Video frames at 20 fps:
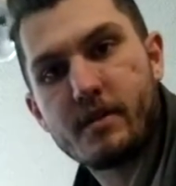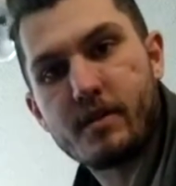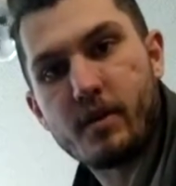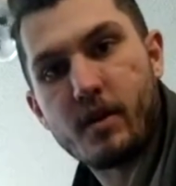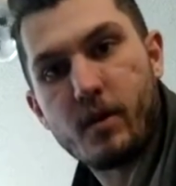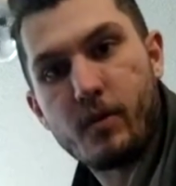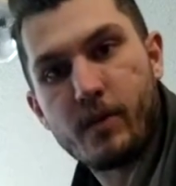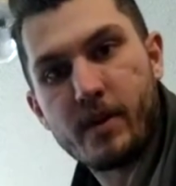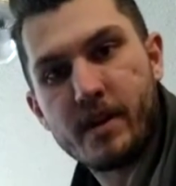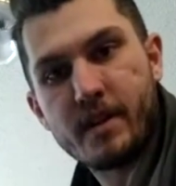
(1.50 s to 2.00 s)

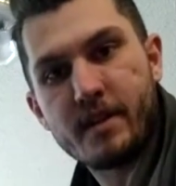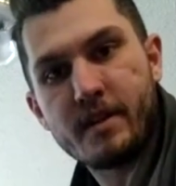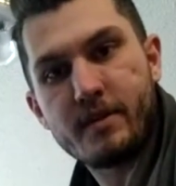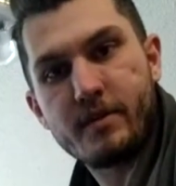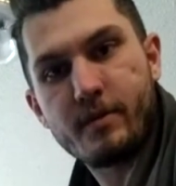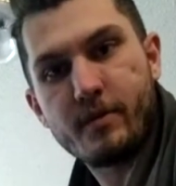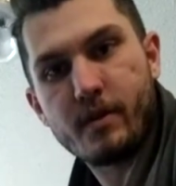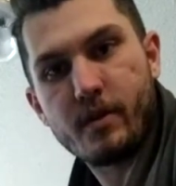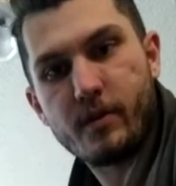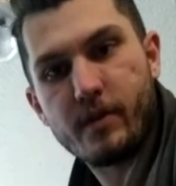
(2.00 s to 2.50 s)
So I wanted to
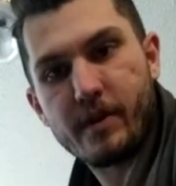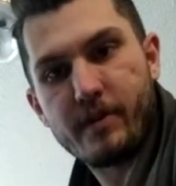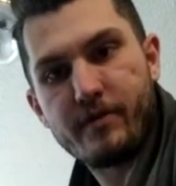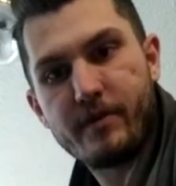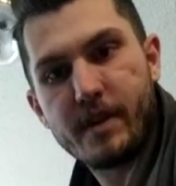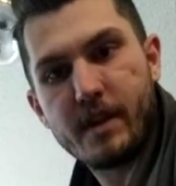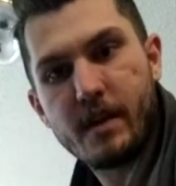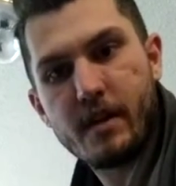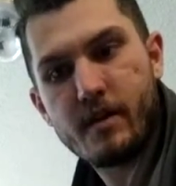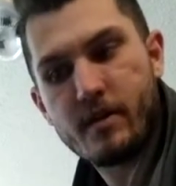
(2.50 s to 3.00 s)
do a quick
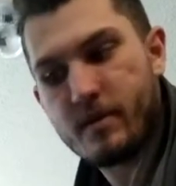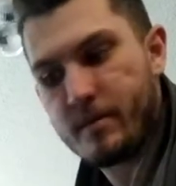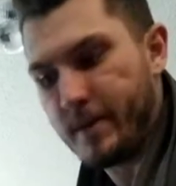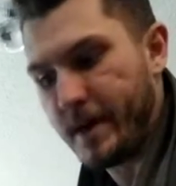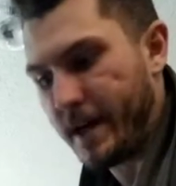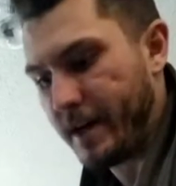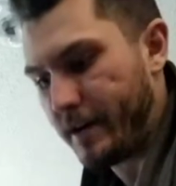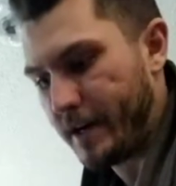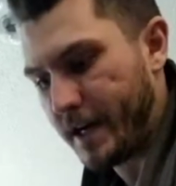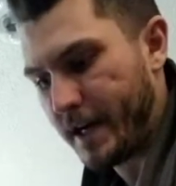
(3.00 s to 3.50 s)
video
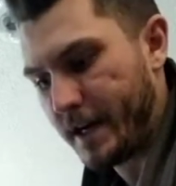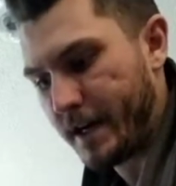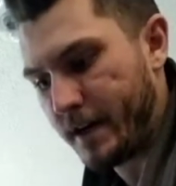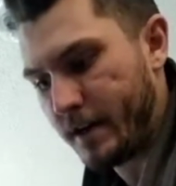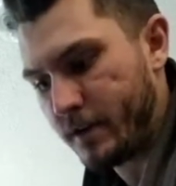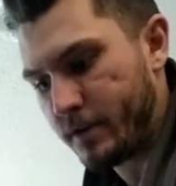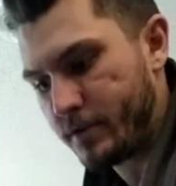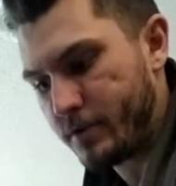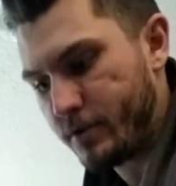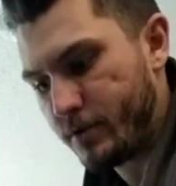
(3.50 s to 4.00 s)
about
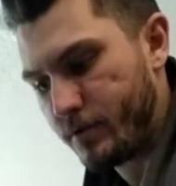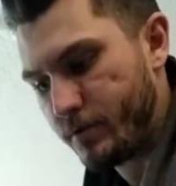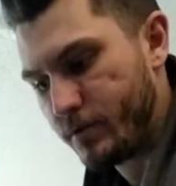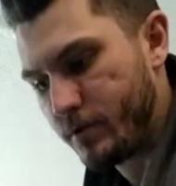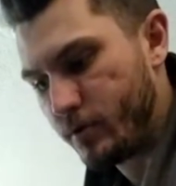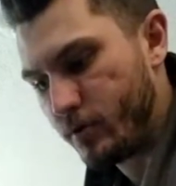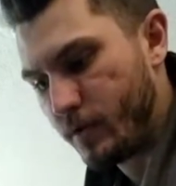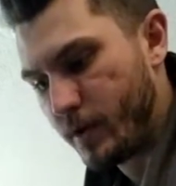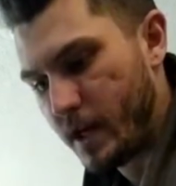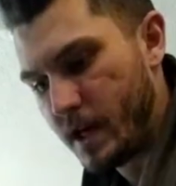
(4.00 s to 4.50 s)
how to
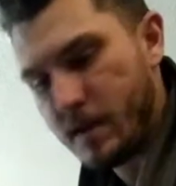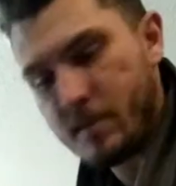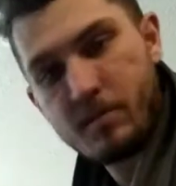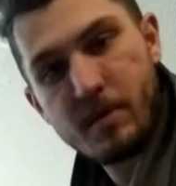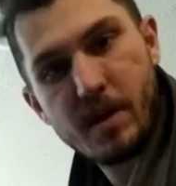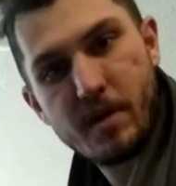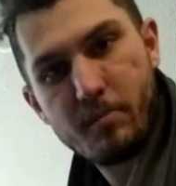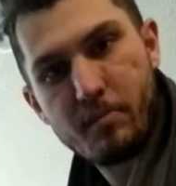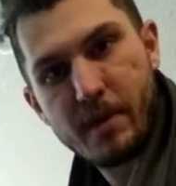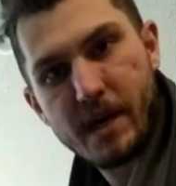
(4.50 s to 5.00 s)
do
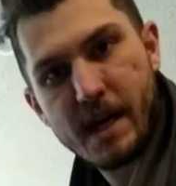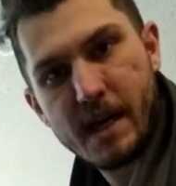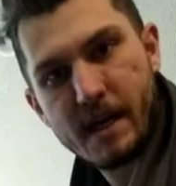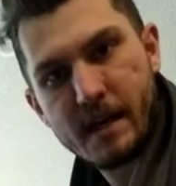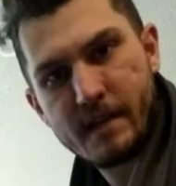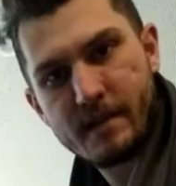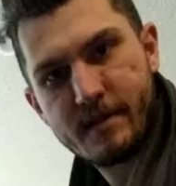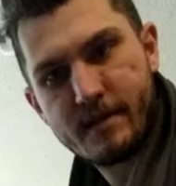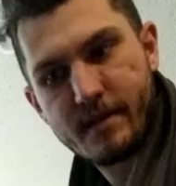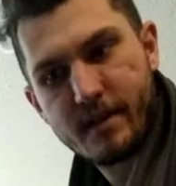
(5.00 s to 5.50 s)
ambient
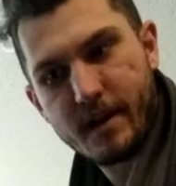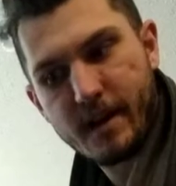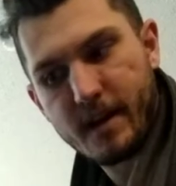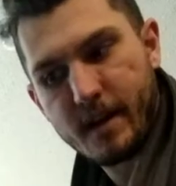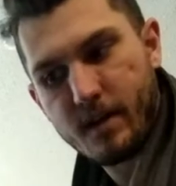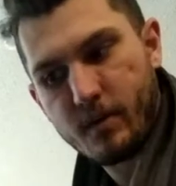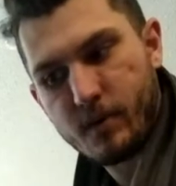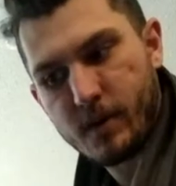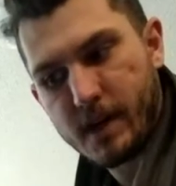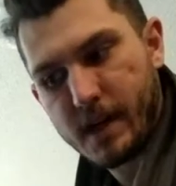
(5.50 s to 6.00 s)
pads
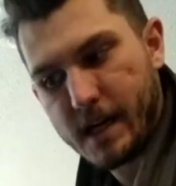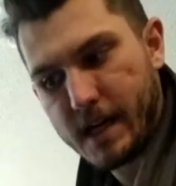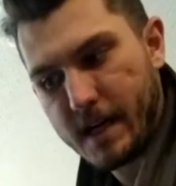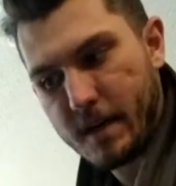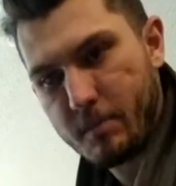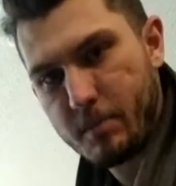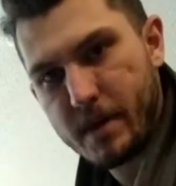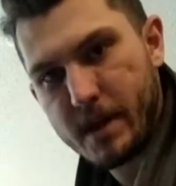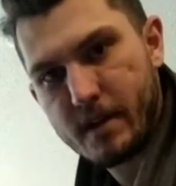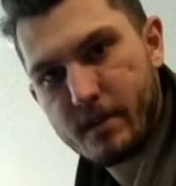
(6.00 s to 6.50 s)
and what kind
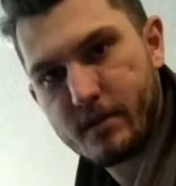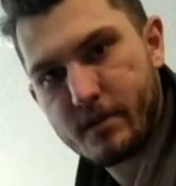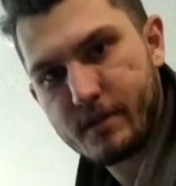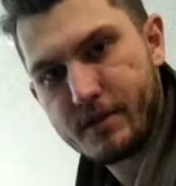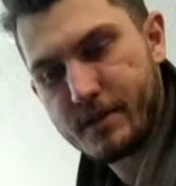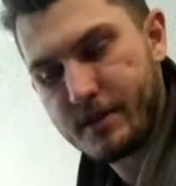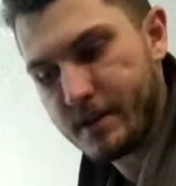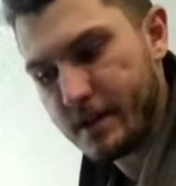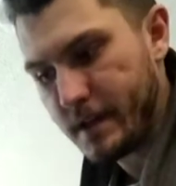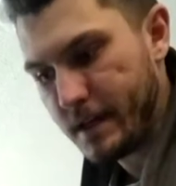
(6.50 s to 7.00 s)
of
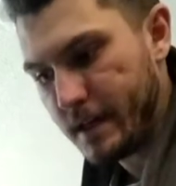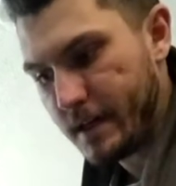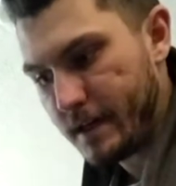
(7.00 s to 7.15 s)
pedals